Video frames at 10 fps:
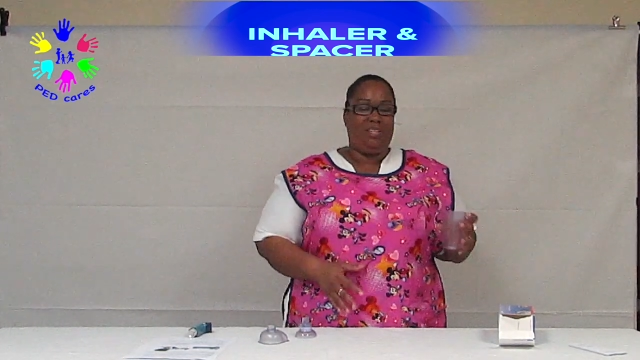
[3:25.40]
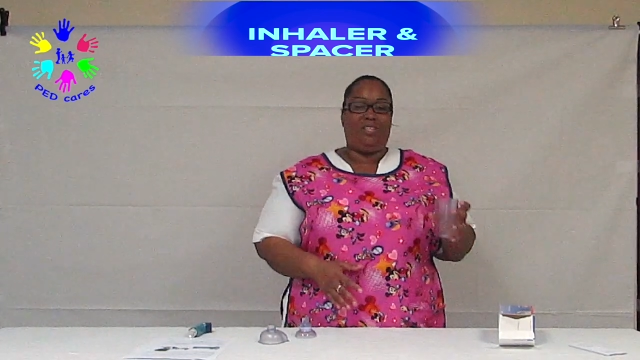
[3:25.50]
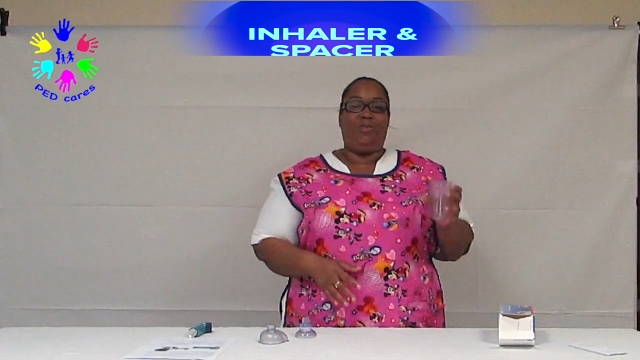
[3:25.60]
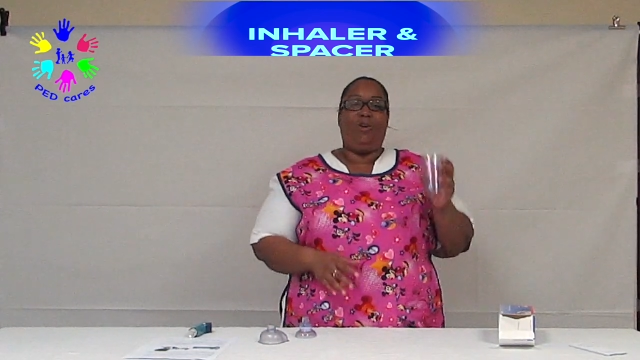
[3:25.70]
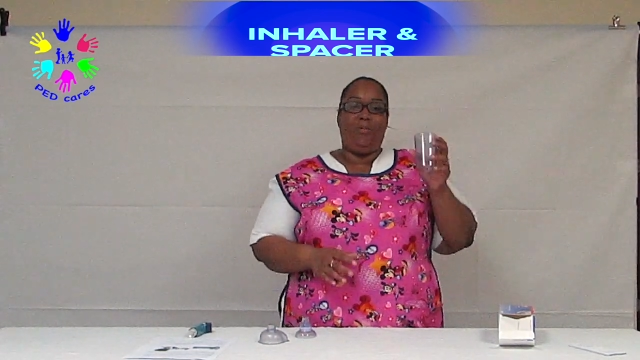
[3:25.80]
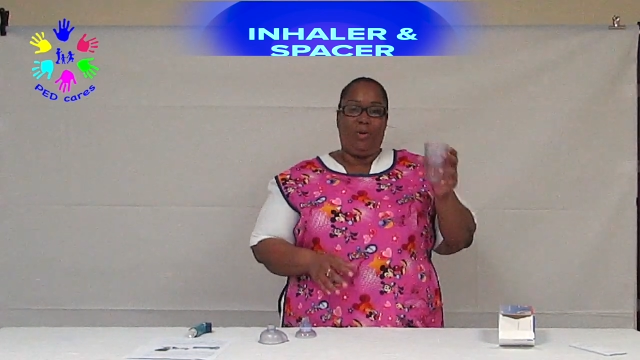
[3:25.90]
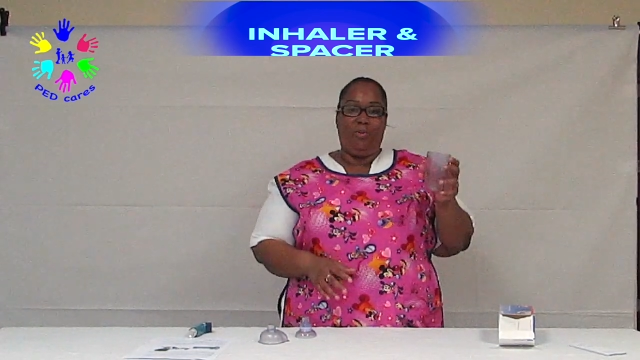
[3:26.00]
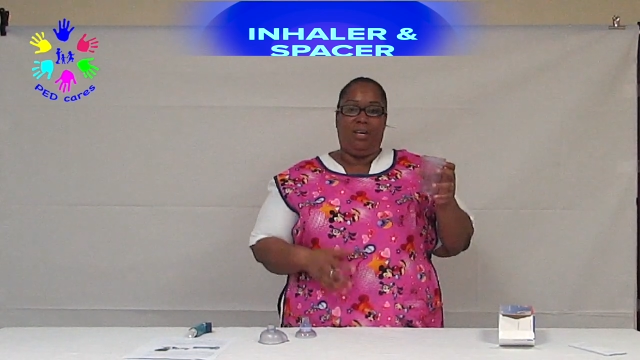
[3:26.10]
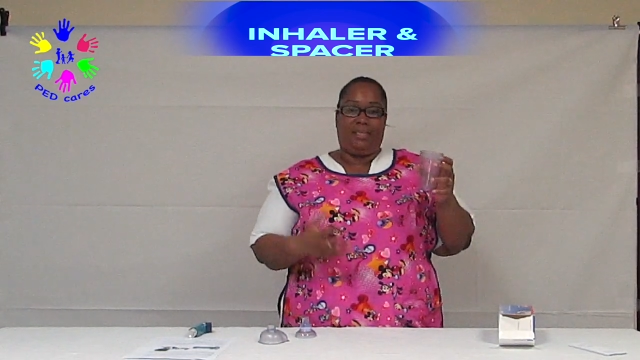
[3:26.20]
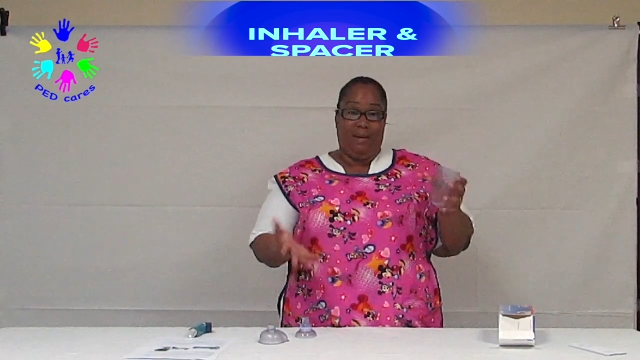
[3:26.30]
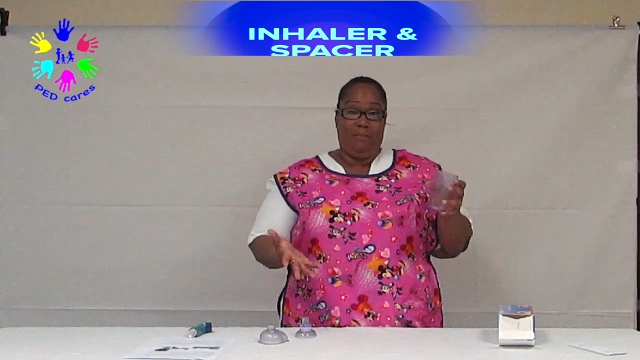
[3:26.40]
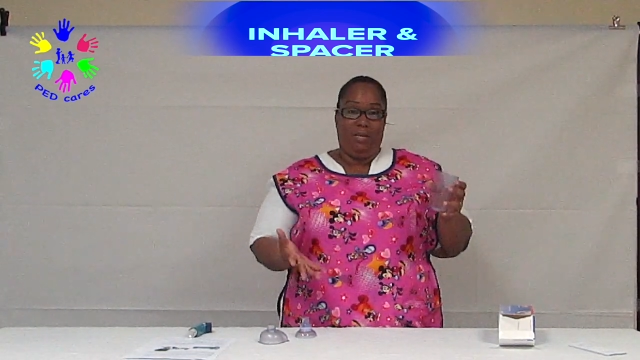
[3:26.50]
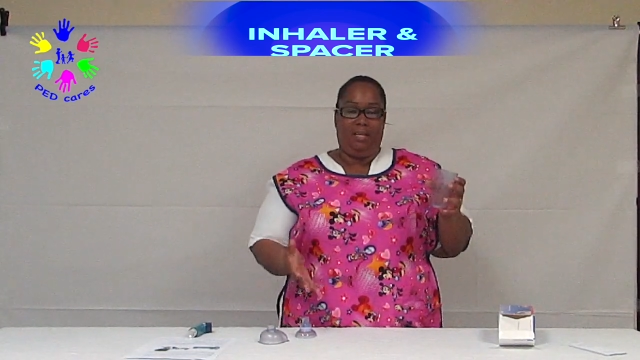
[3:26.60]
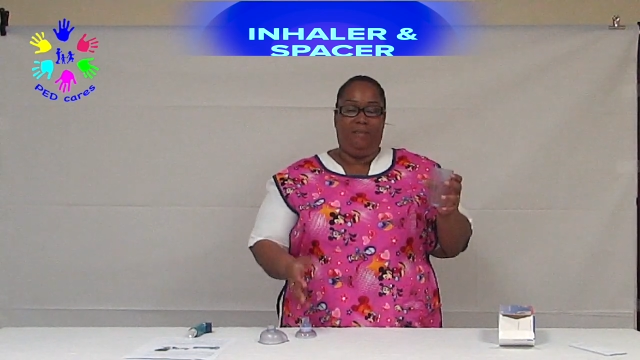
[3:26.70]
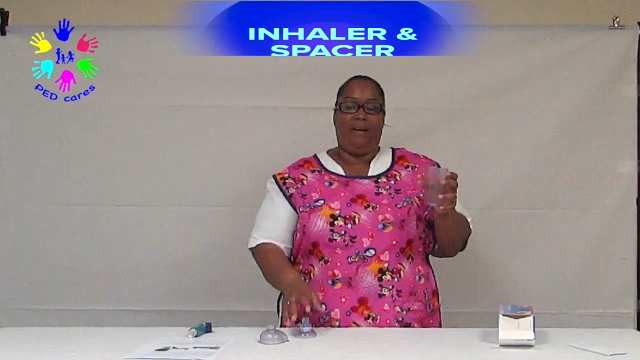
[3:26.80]
to you how you would assemble the
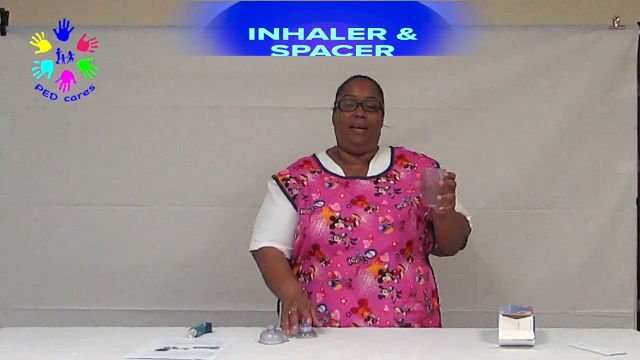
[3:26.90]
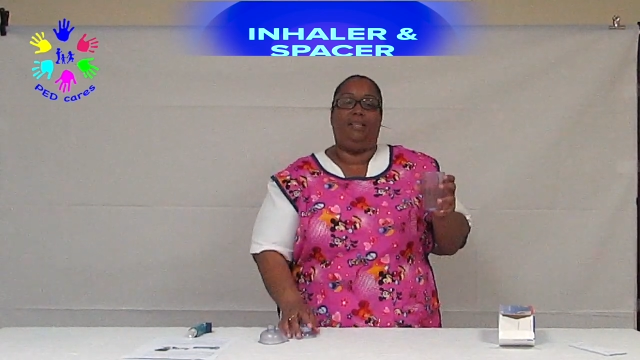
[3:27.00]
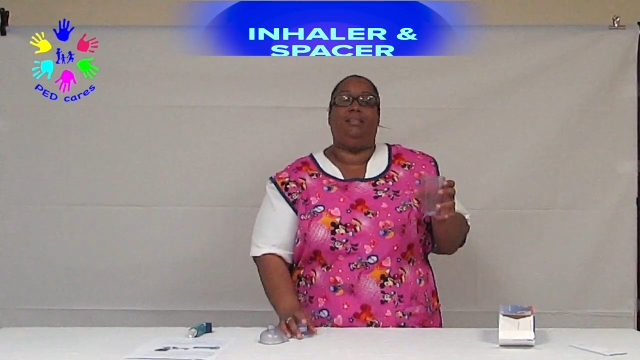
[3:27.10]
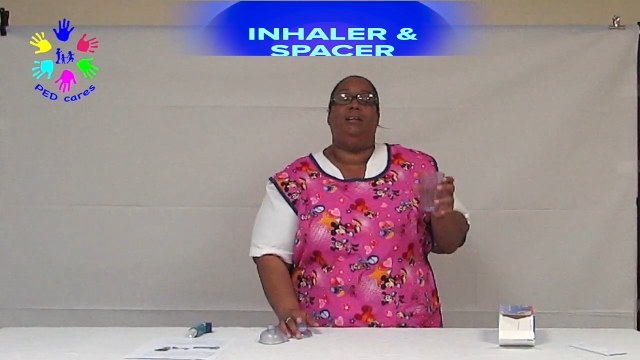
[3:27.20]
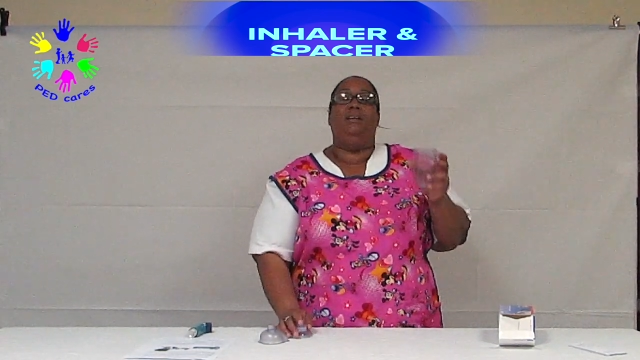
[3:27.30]
device.